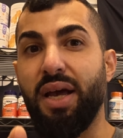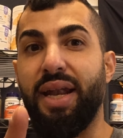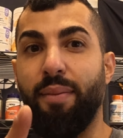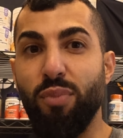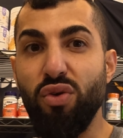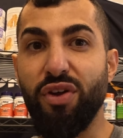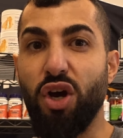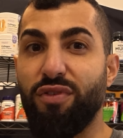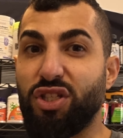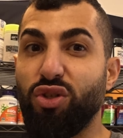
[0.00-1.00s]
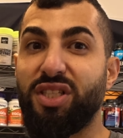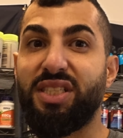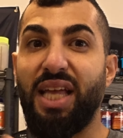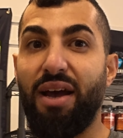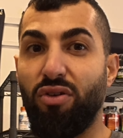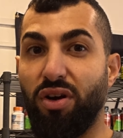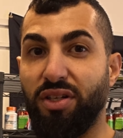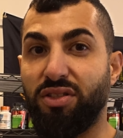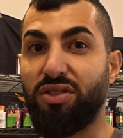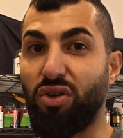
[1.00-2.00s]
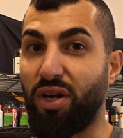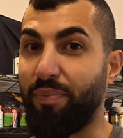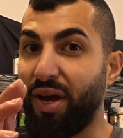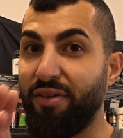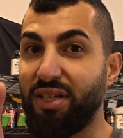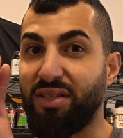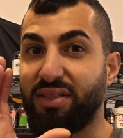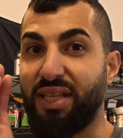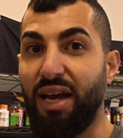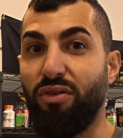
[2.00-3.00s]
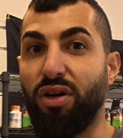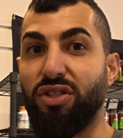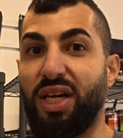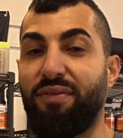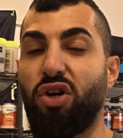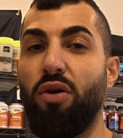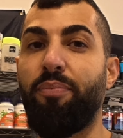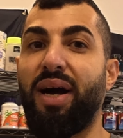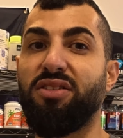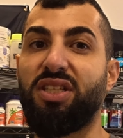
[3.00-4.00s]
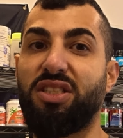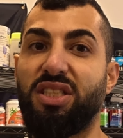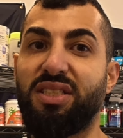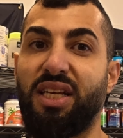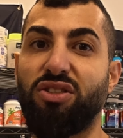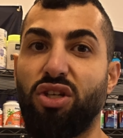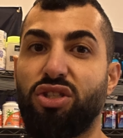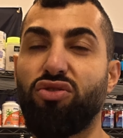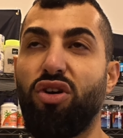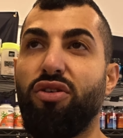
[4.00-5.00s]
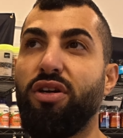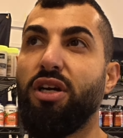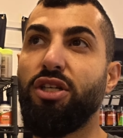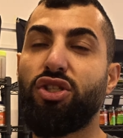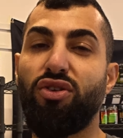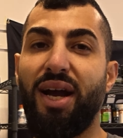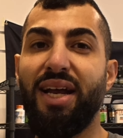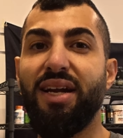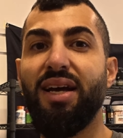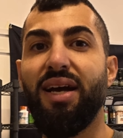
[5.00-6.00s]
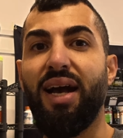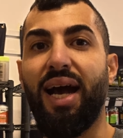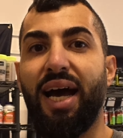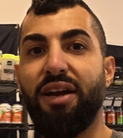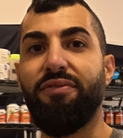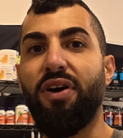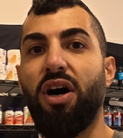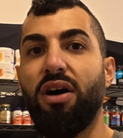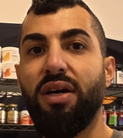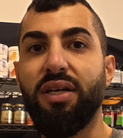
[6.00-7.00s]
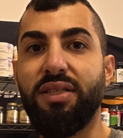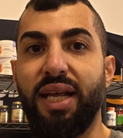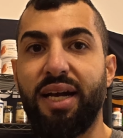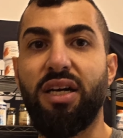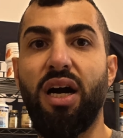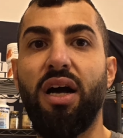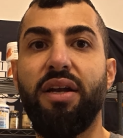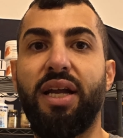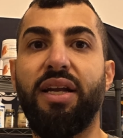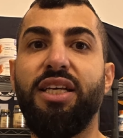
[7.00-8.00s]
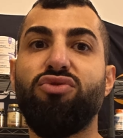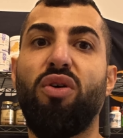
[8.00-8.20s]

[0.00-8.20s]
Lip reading: Now moving over to steroids. So comparing it to steroids, you have compounds such as testosterone, tren, anavar, deca. Now these